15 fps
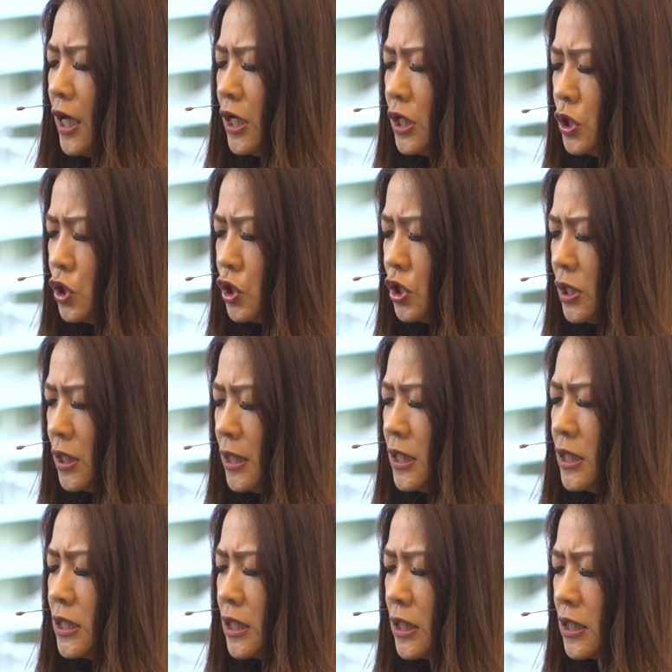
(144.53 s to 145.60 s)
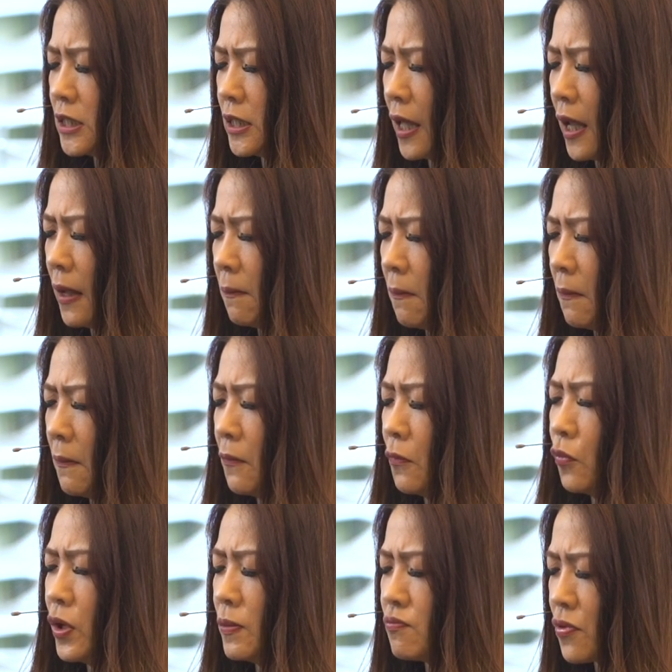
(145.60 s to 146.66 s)
In Jesus' name
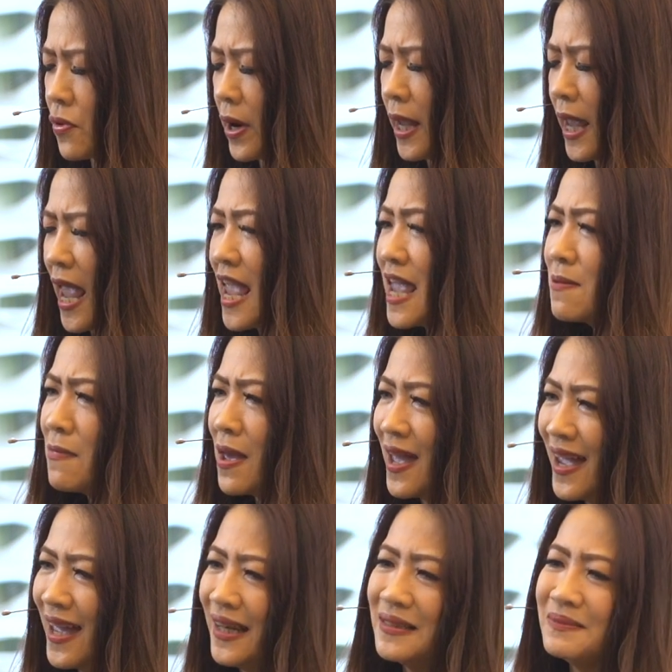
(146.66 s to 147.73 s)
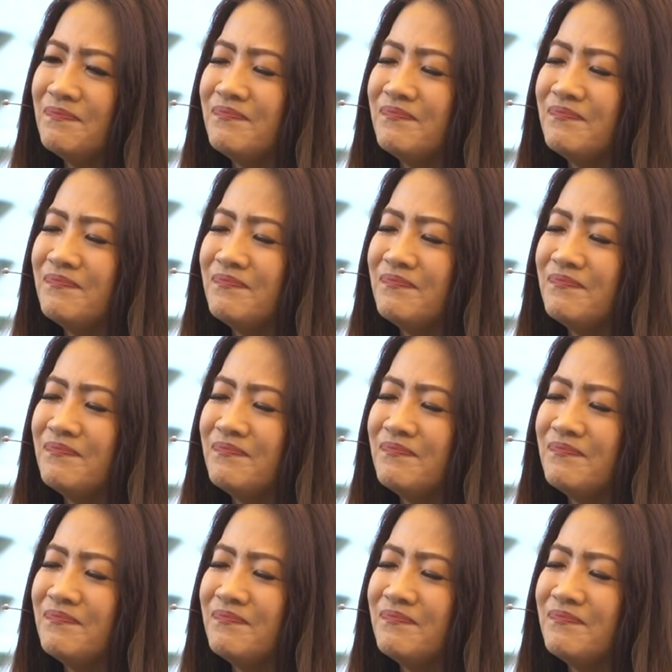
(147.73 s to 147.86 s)
we pray, amen.